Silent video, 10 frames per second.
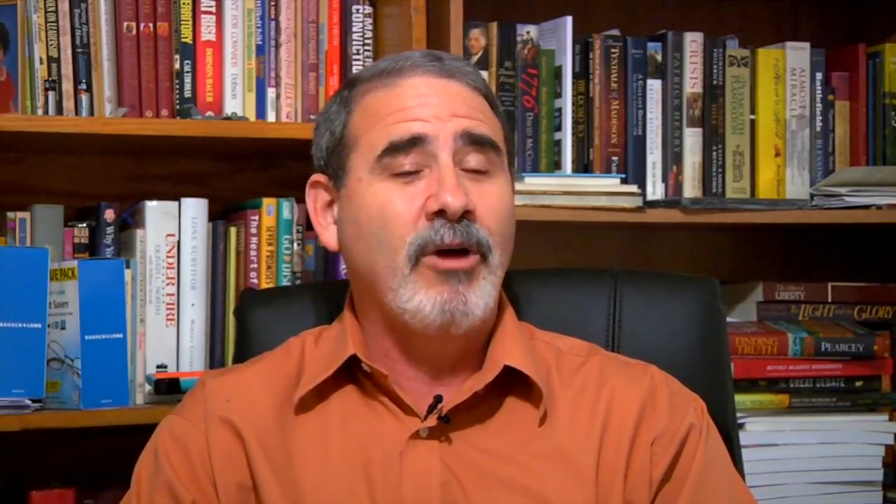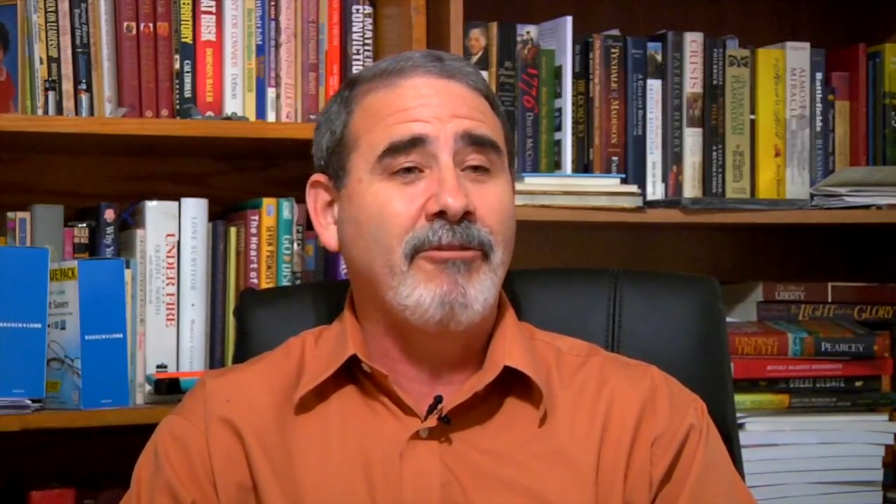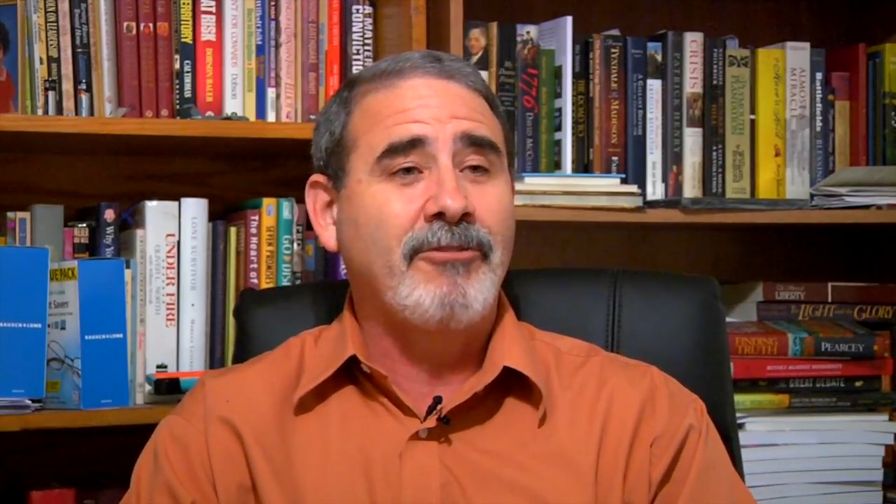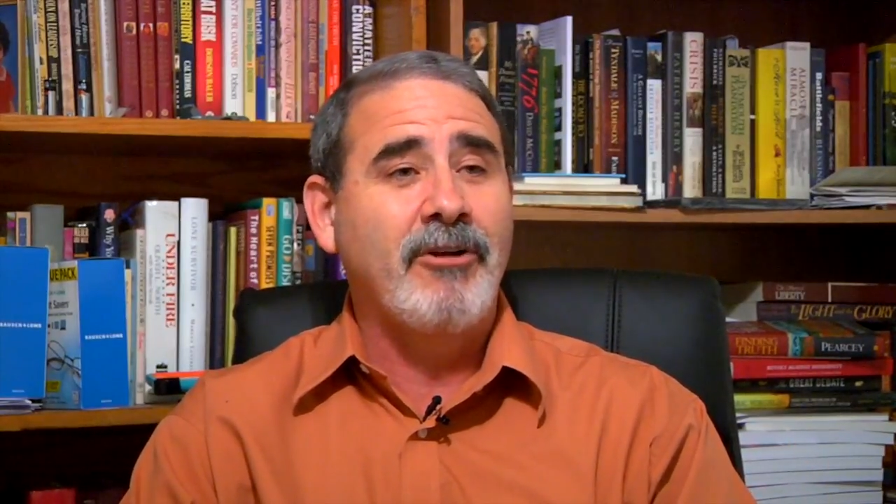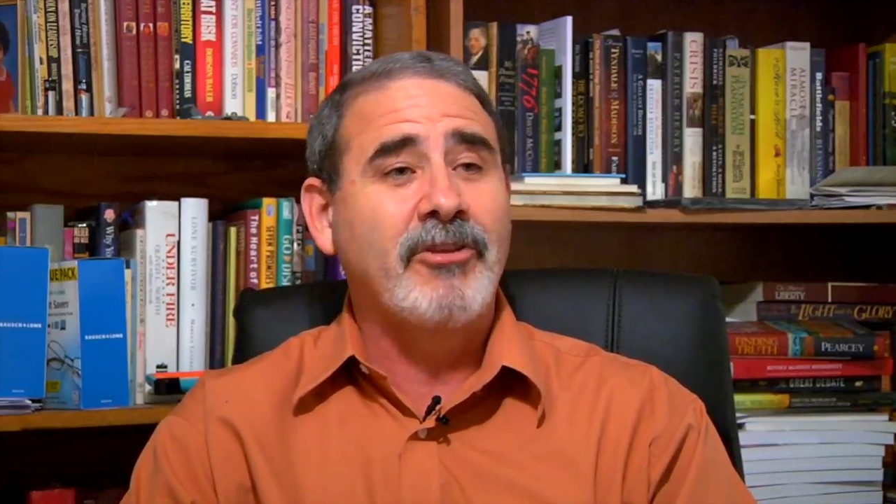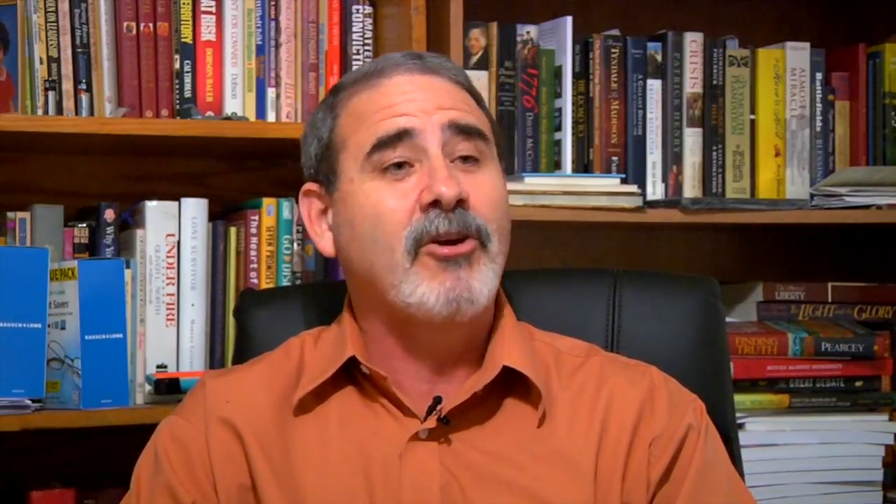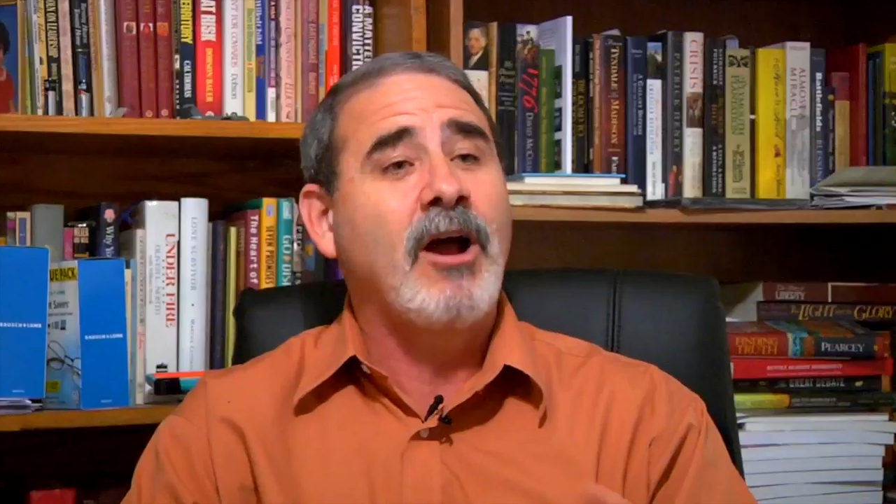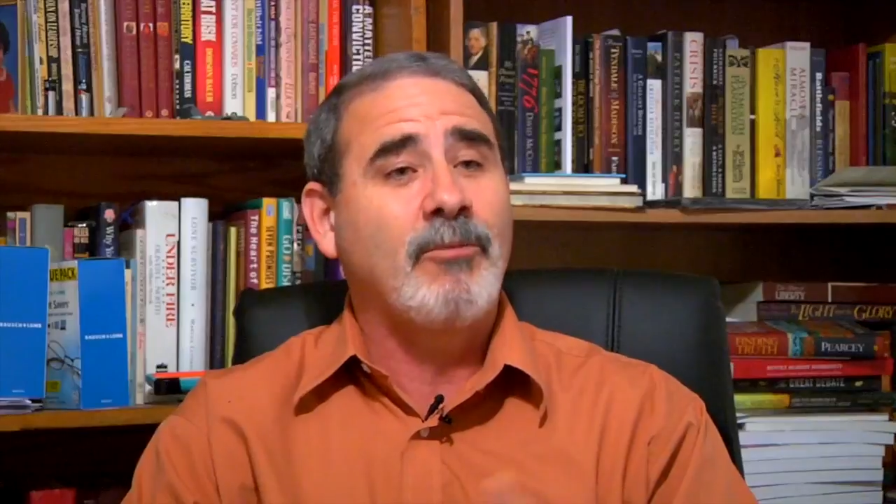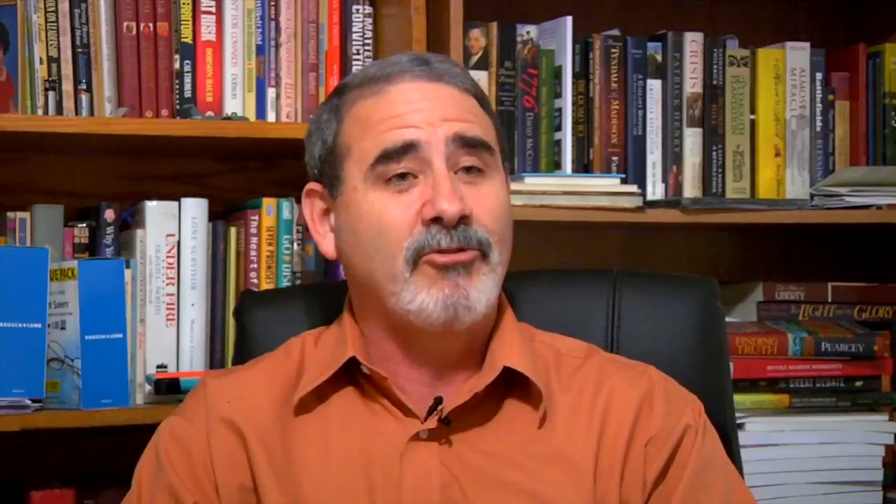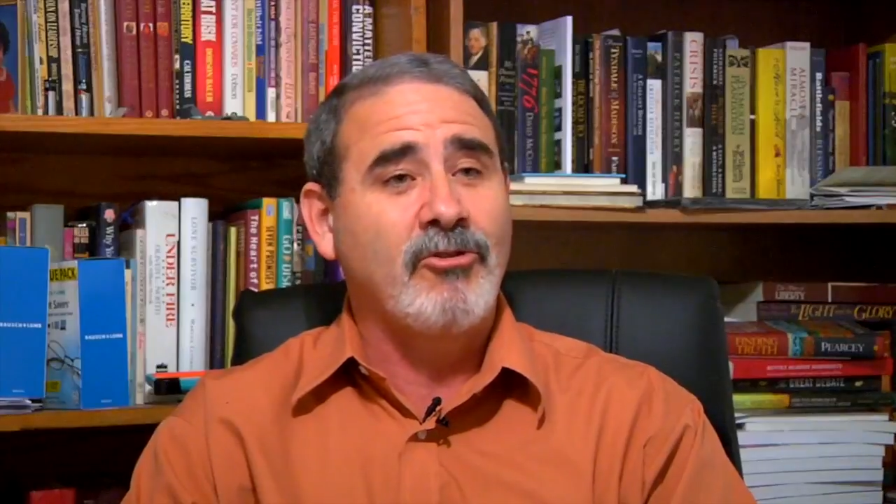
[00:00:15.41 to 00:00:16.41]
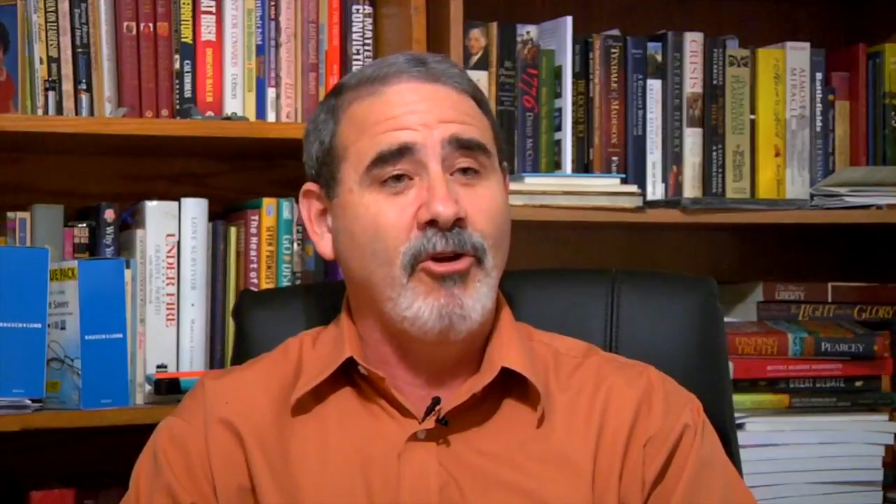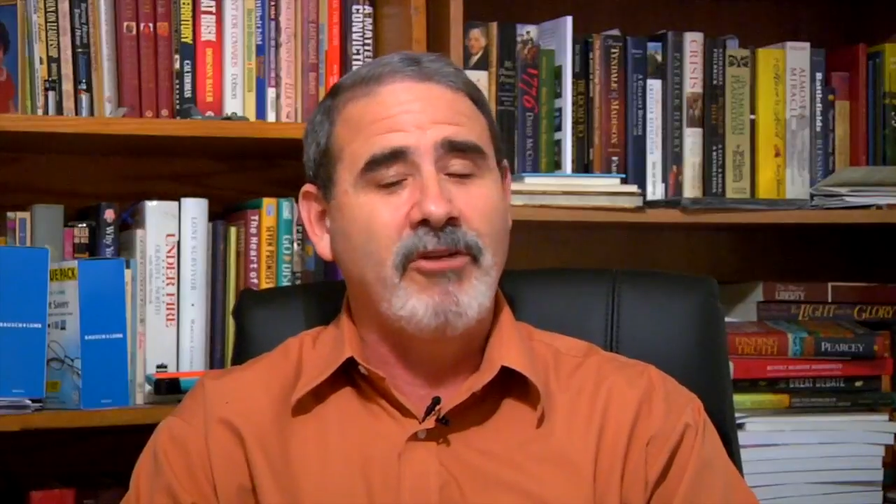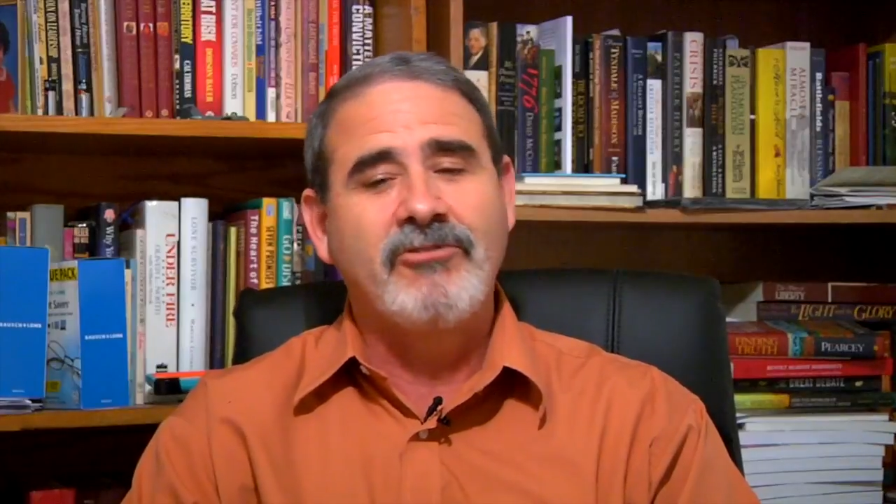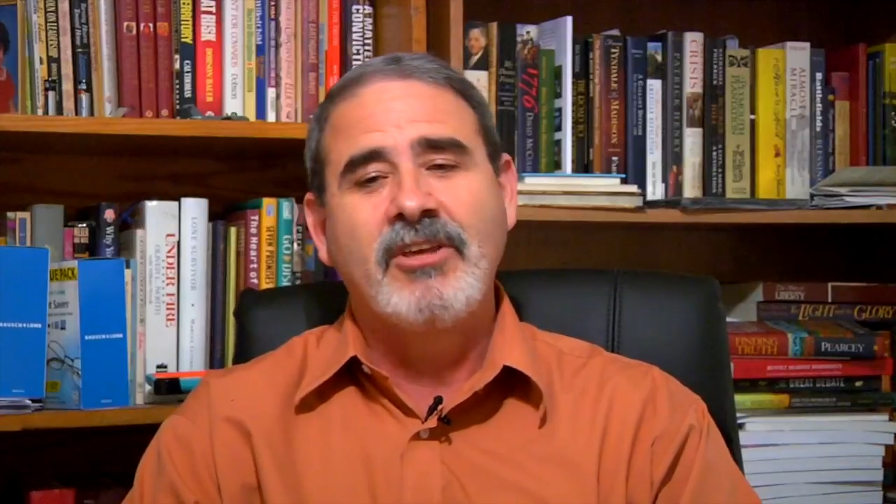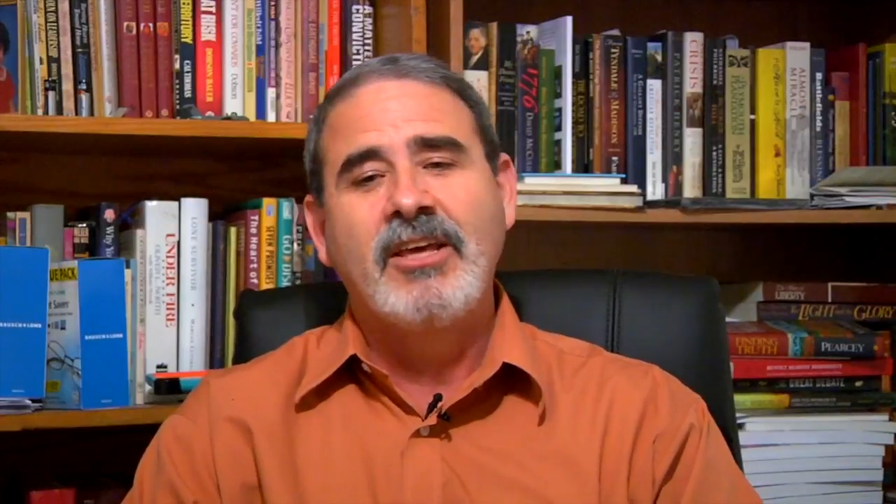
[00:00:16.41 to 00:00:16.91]
welfare and the Commerce
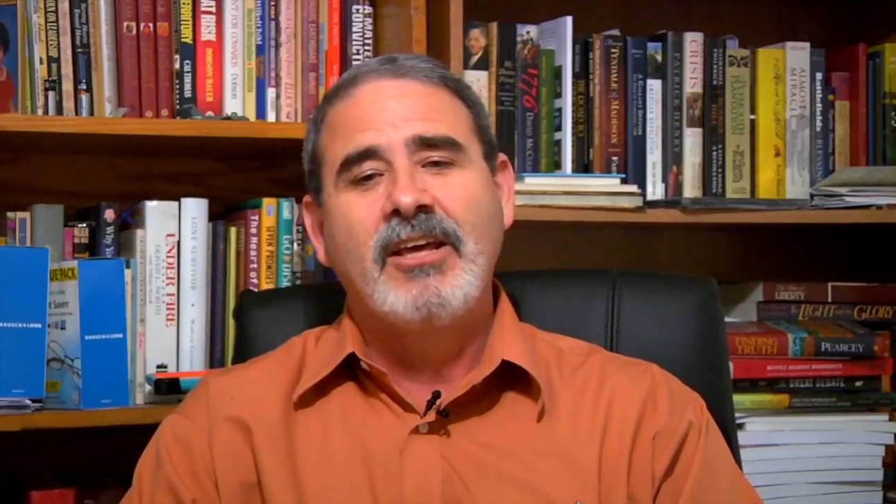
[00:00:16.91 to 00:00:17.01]
Clause.